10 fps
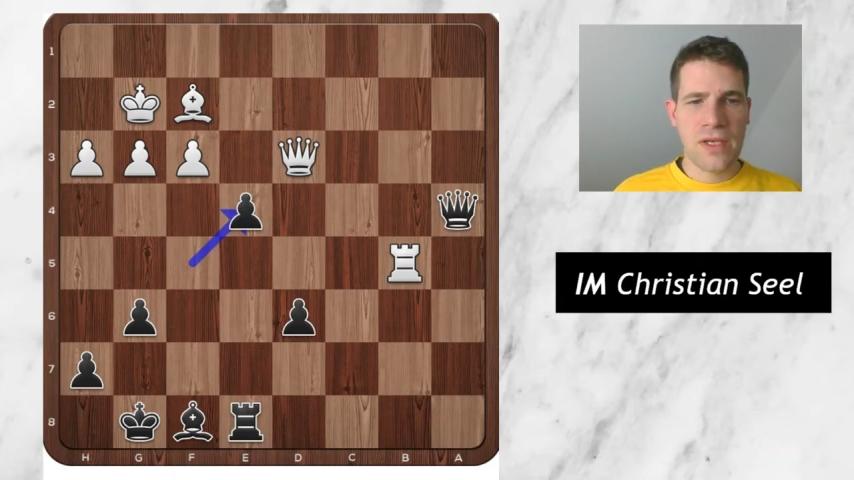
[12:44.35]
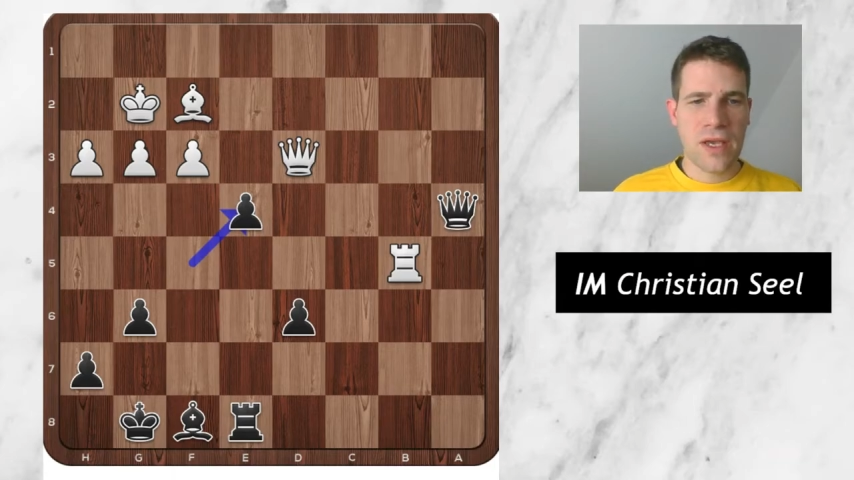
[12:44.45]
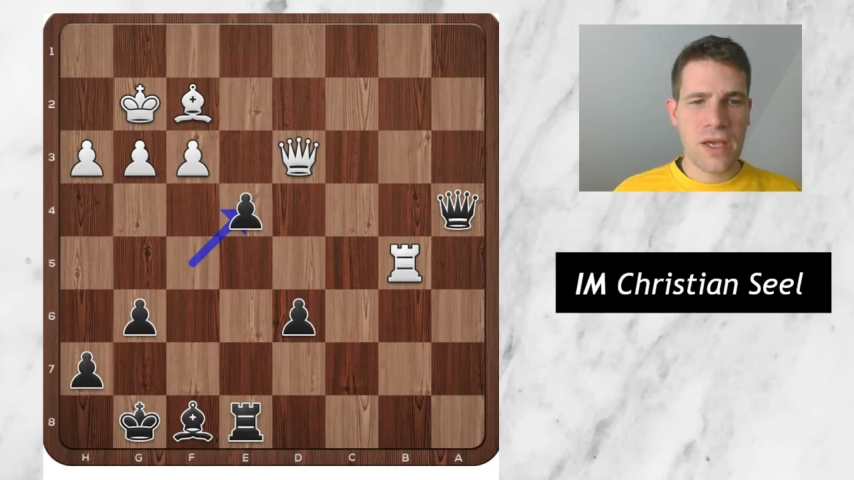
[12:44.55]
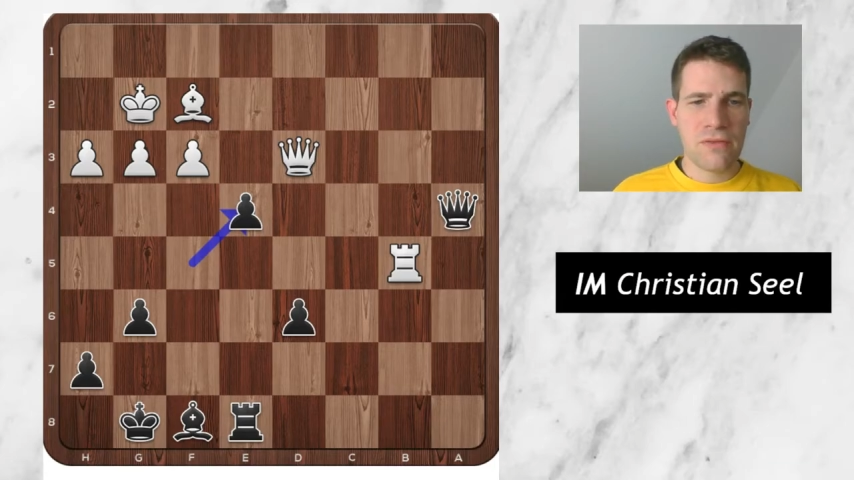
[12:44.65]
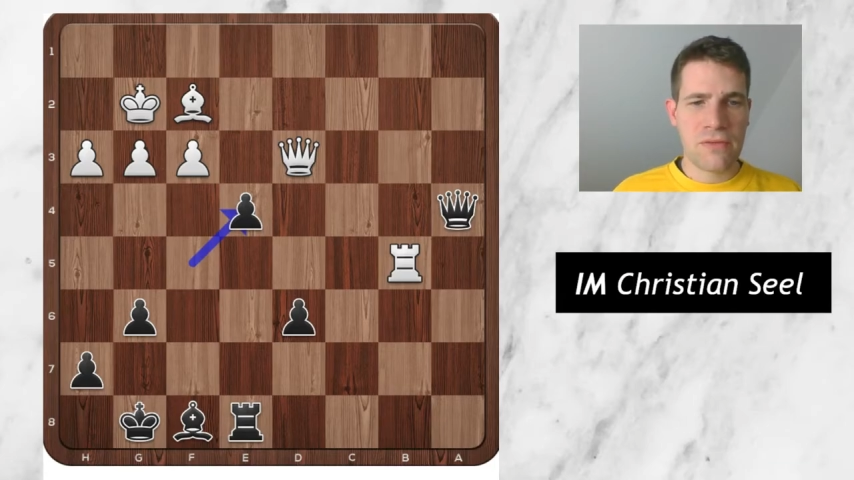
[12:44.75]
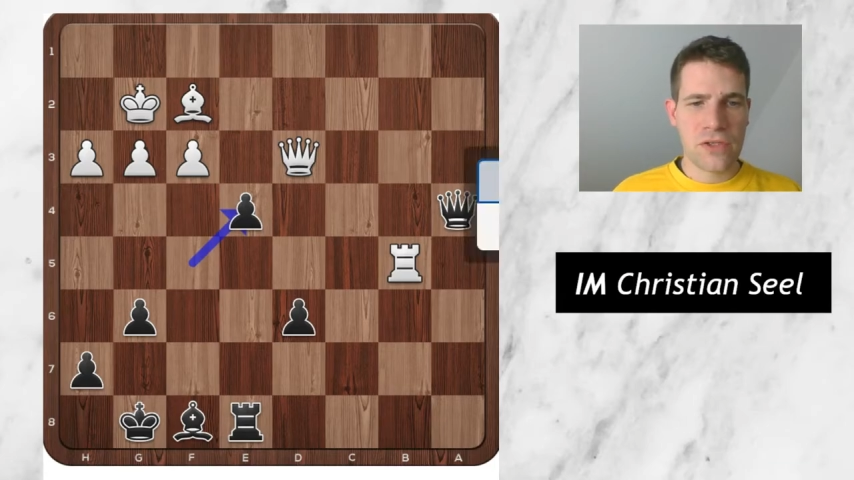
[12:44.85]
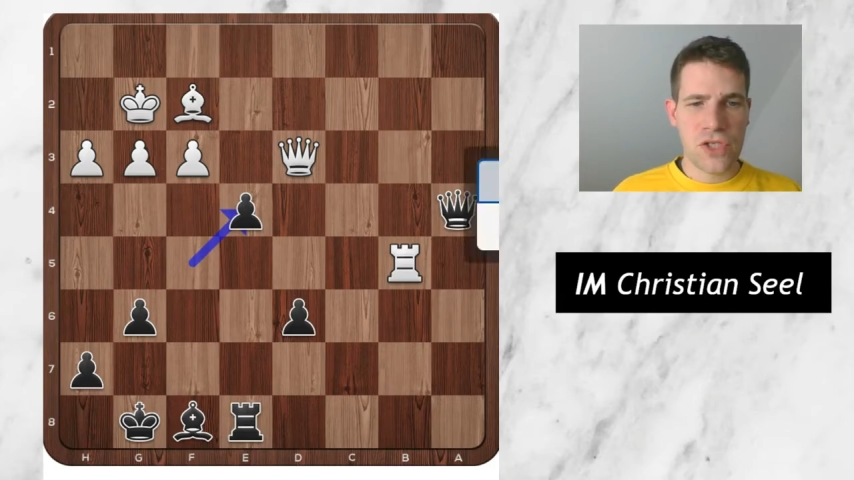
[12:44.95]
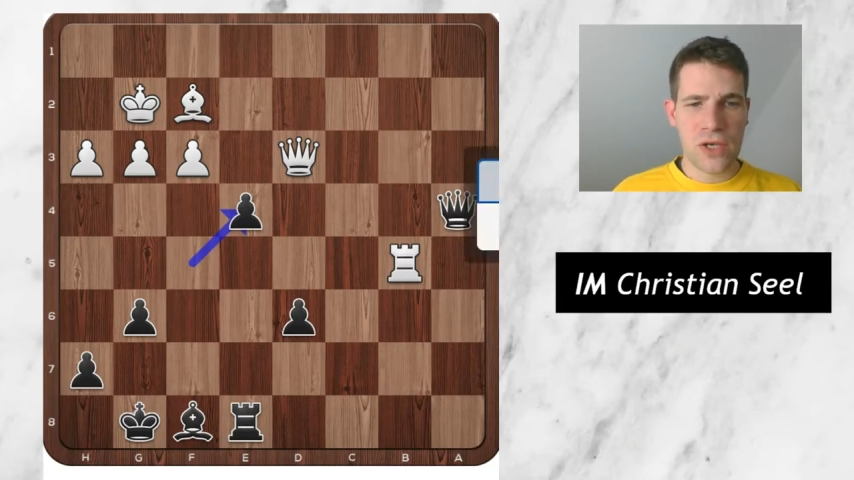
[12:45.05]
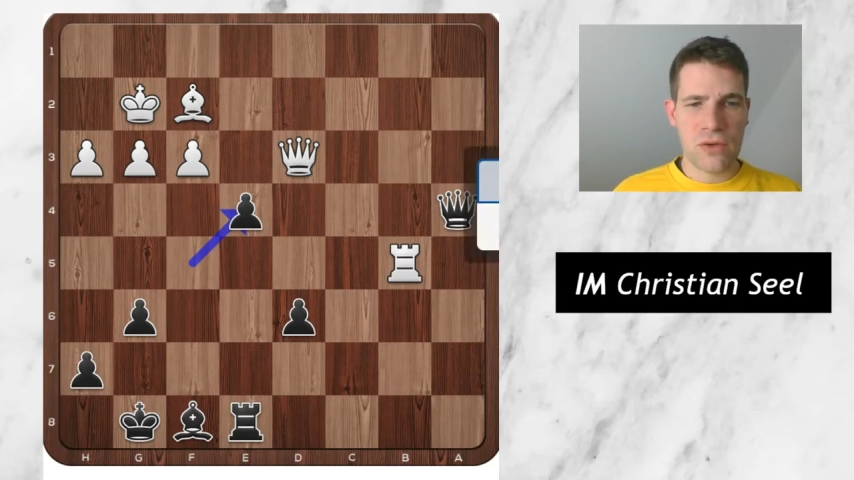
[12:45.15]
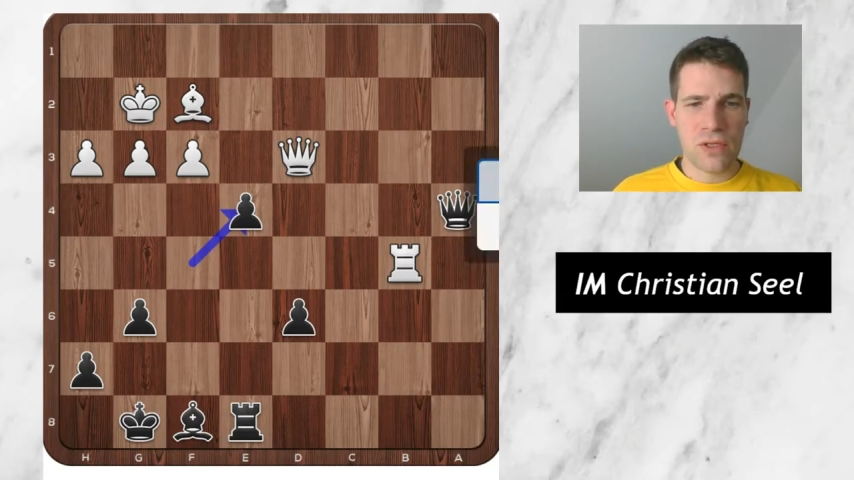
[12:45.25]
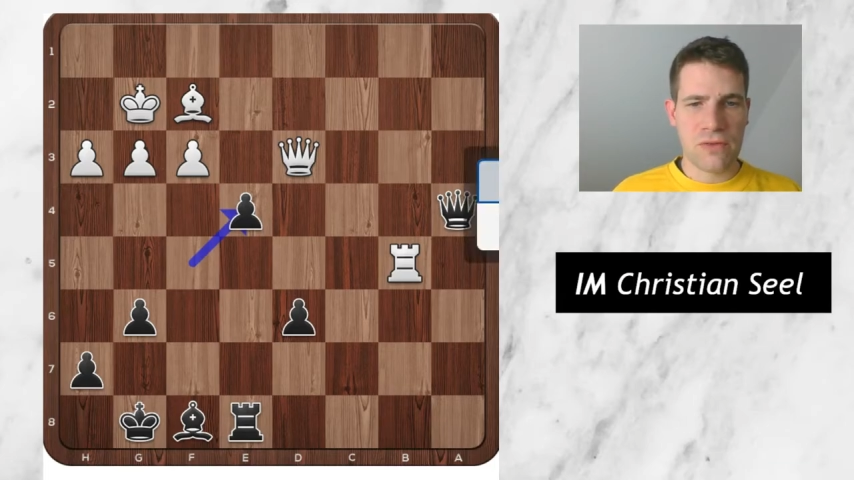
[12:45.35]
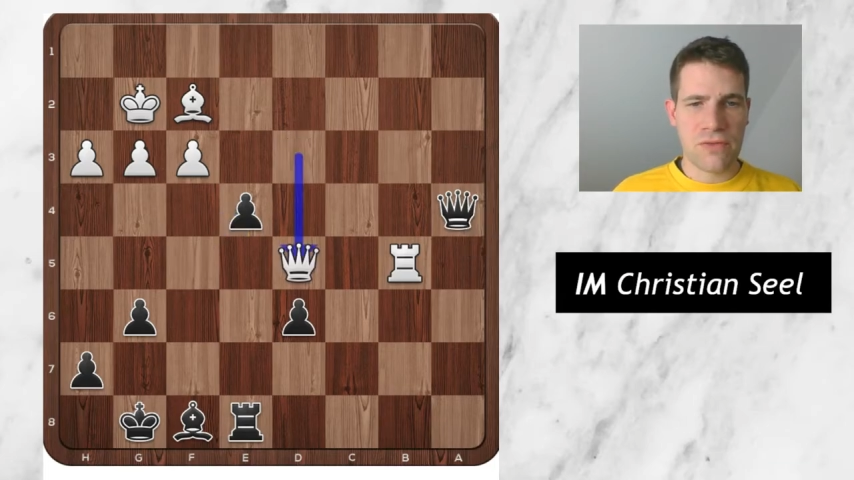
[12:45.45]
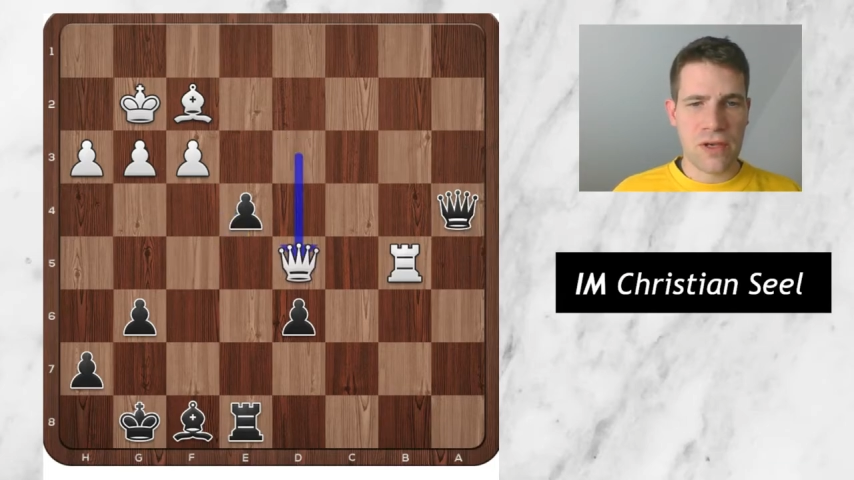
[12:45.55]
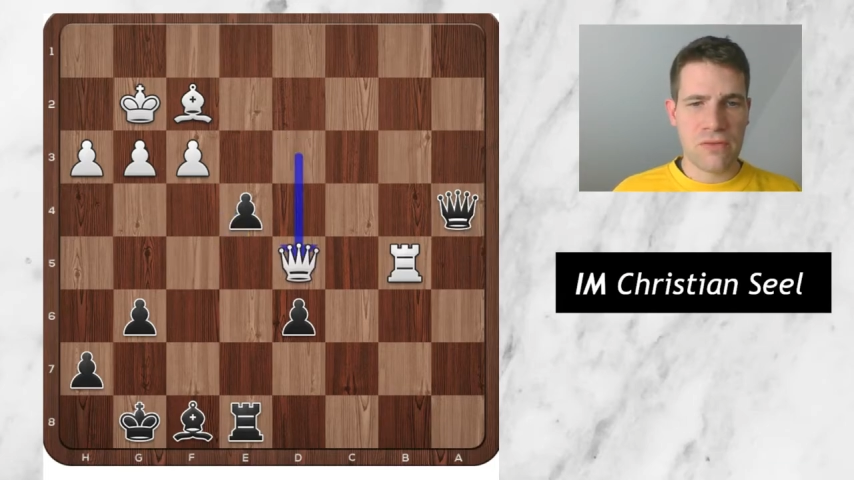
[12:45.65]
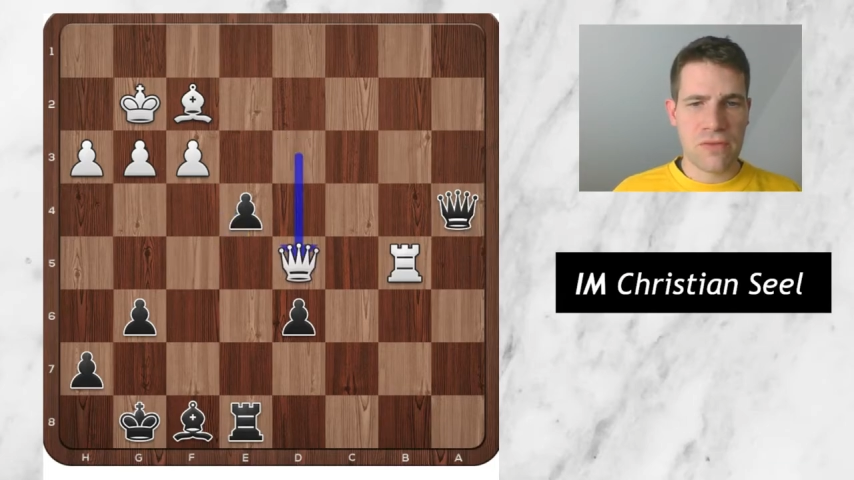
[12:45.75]
gave a check on
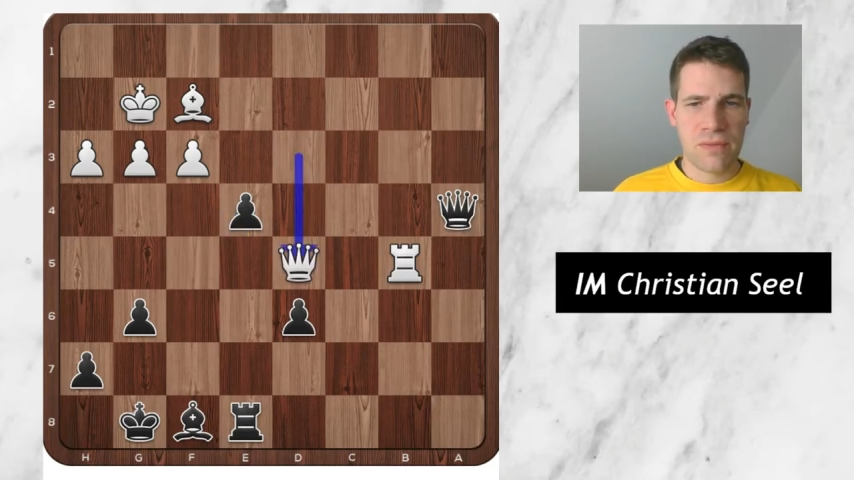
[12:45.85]
d5.